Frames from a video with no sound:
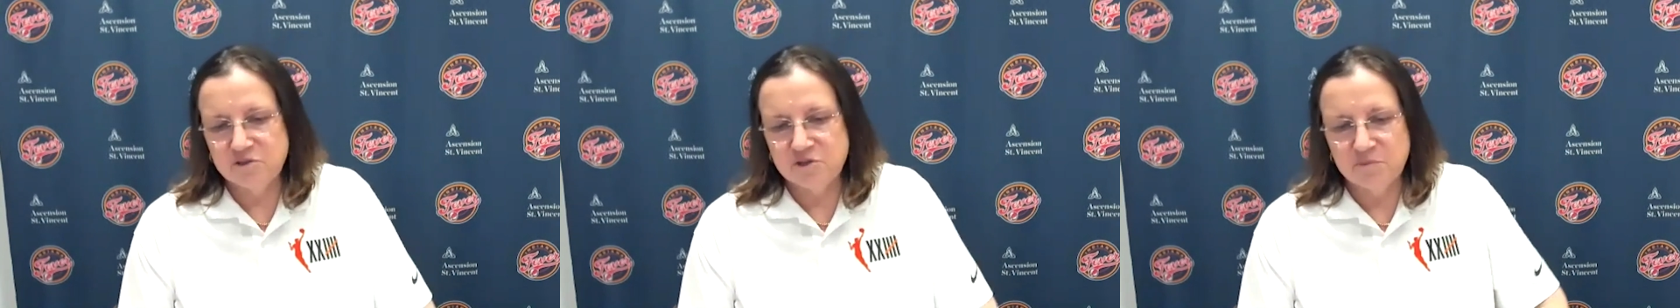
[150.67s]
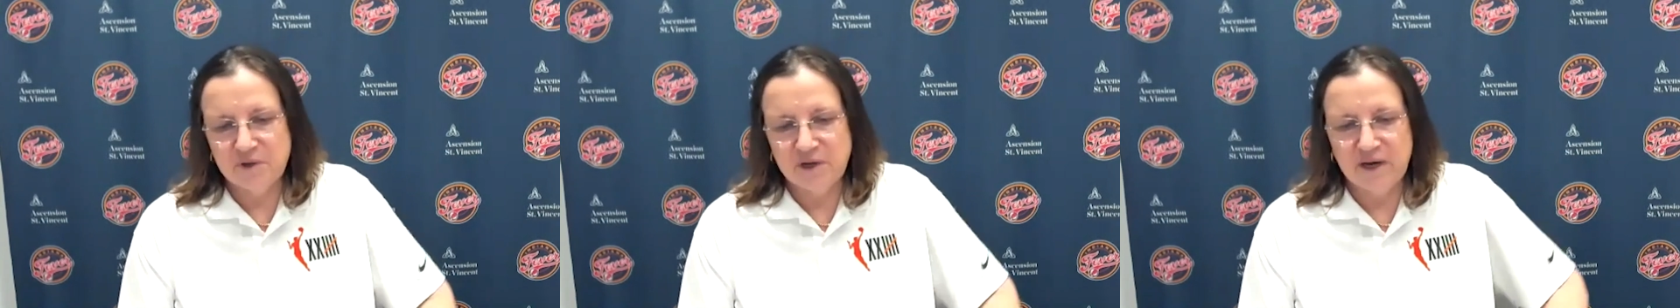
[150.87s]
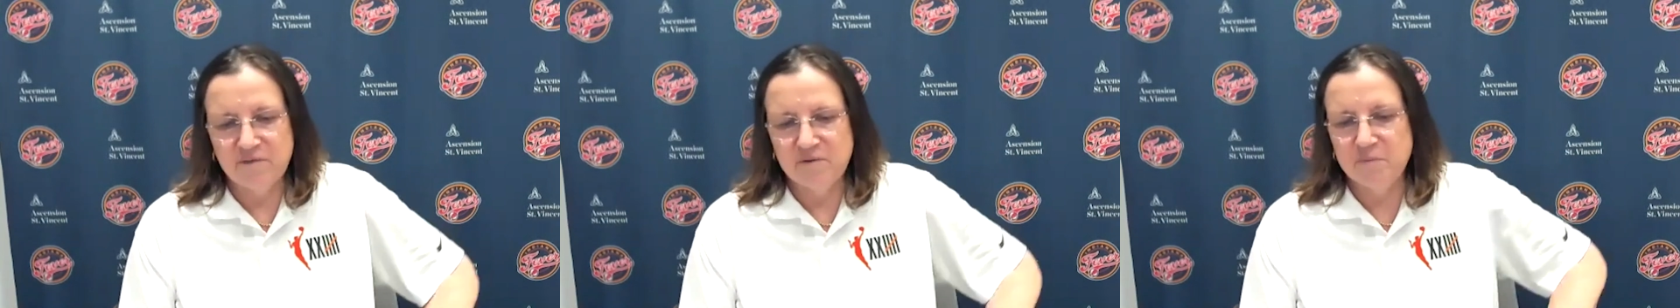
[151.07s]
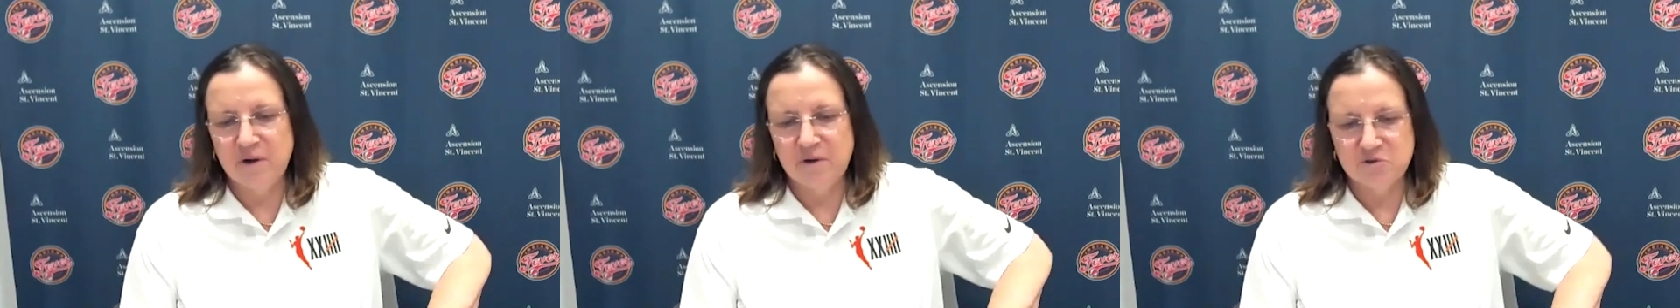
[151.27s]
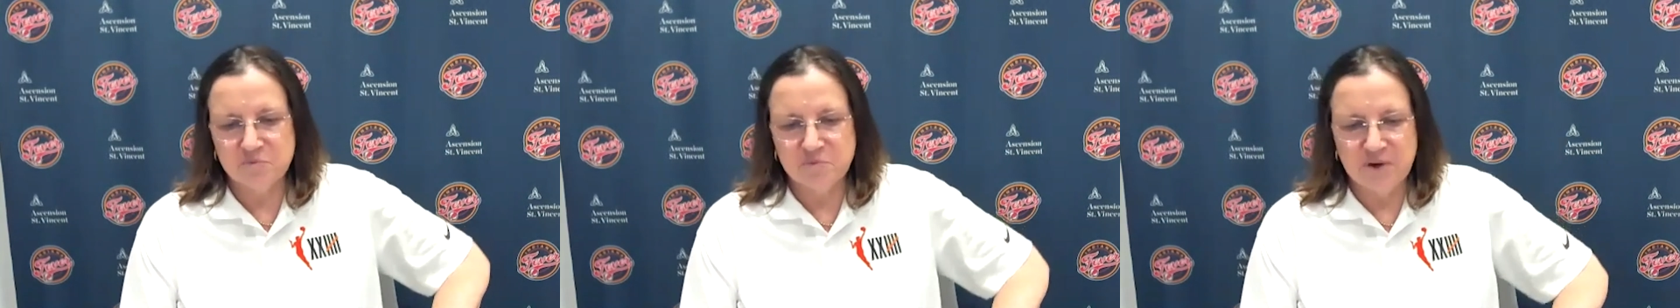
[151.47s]
seemed like
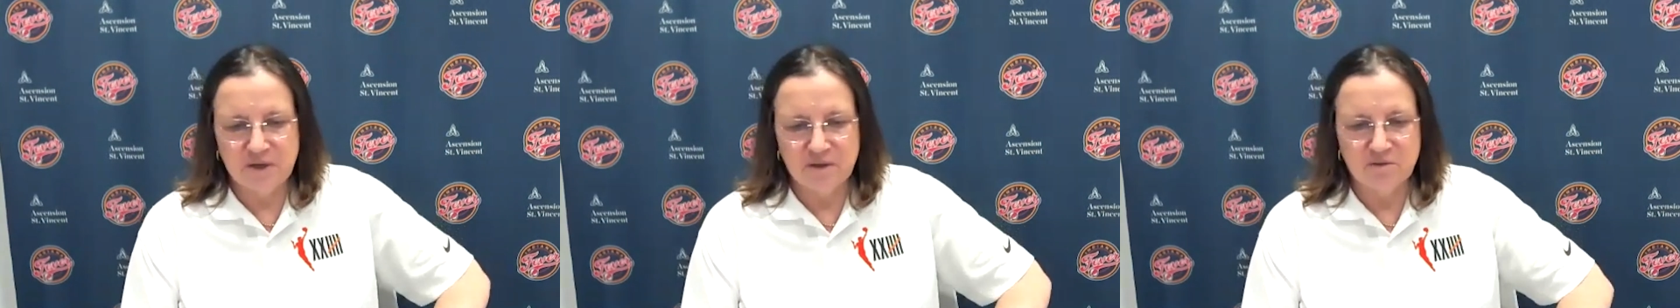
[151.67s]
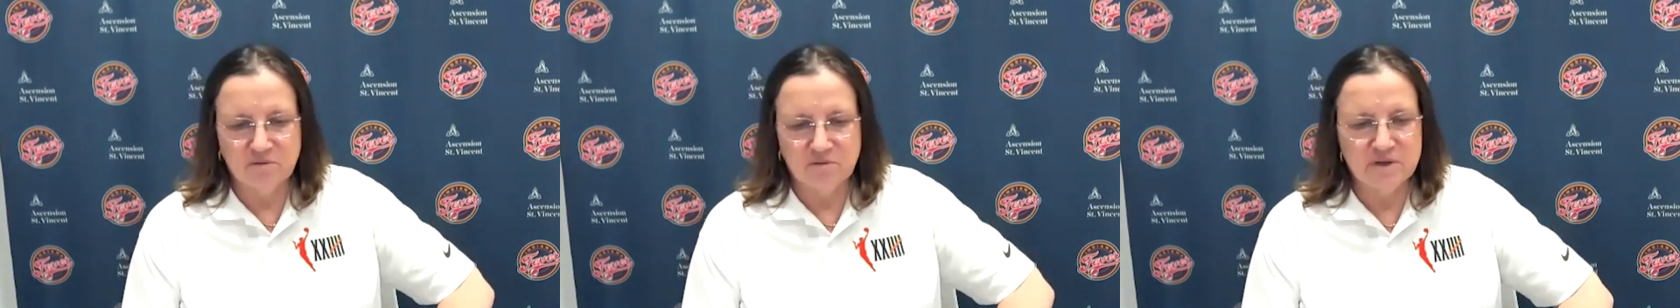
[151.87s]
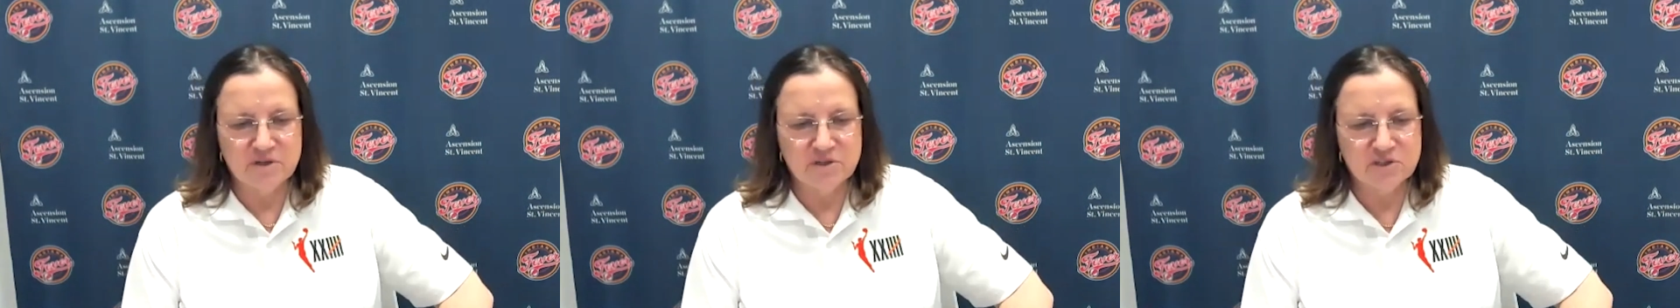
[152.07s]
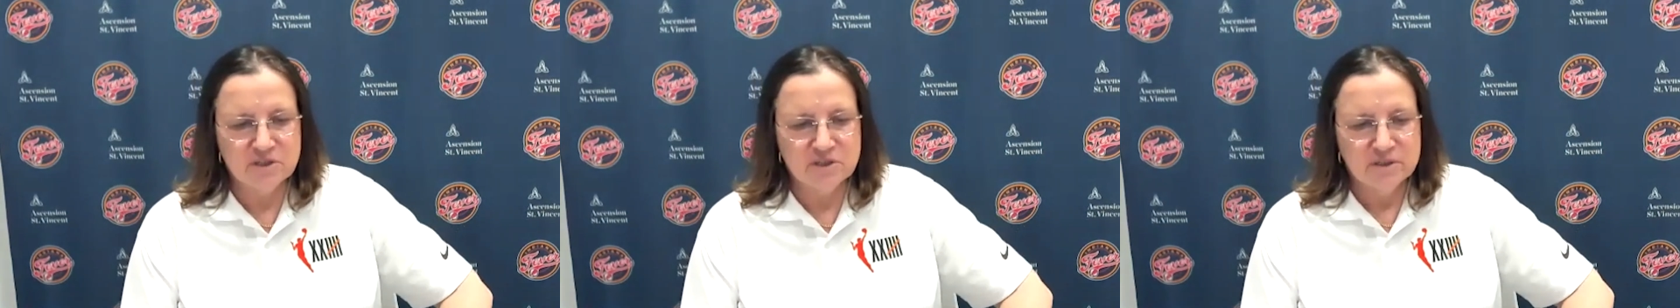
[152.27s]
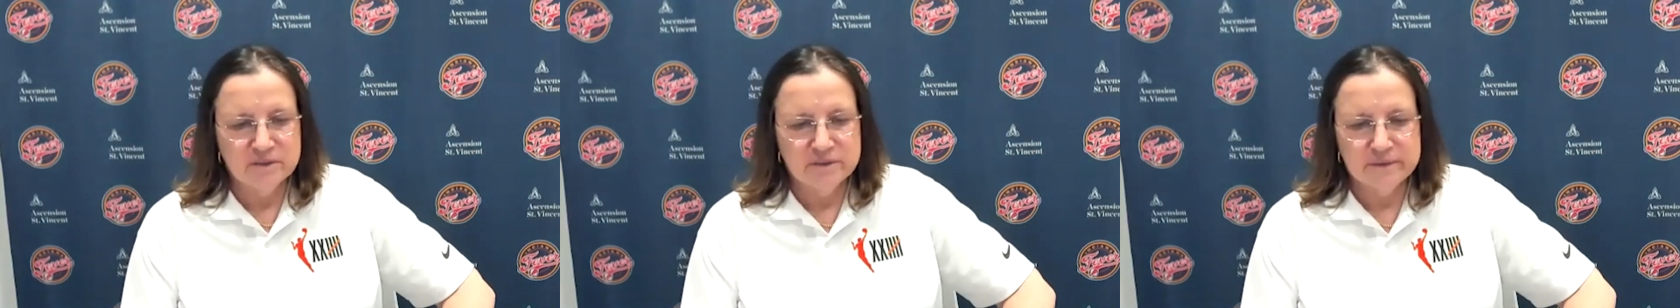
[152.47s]
everybody was making threes.